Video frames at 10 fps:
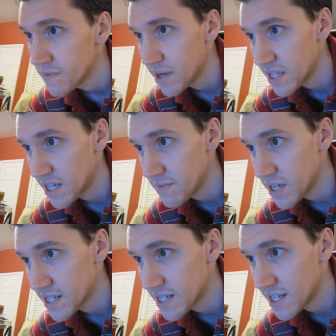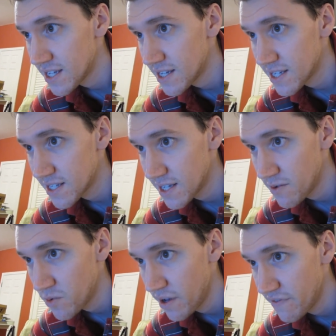by the time you guys get this,
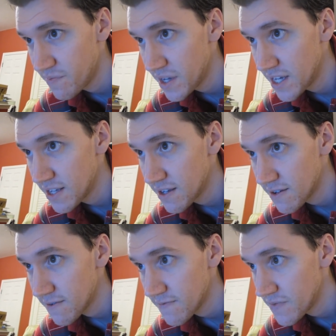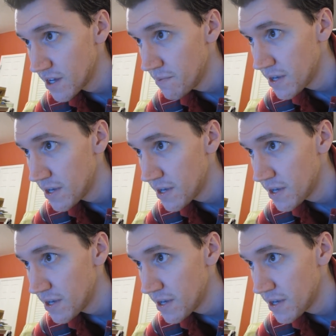it will have been a